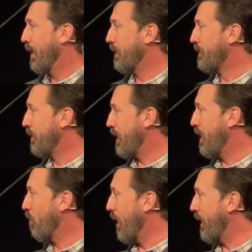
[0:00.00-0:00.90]
And so then
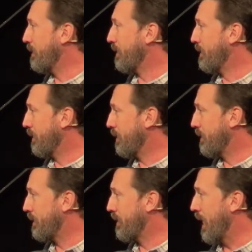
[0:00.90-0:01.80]
he waits until
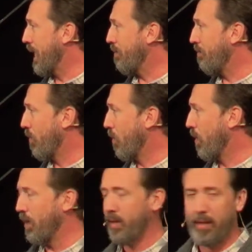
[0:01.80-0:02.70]
it's time
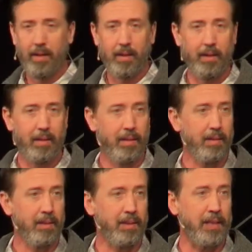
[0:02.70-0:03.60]
for
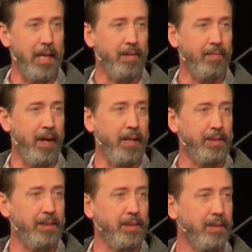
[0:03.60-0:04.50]
the
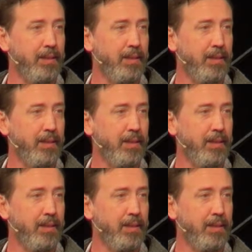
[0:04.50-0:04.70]
sacrifice.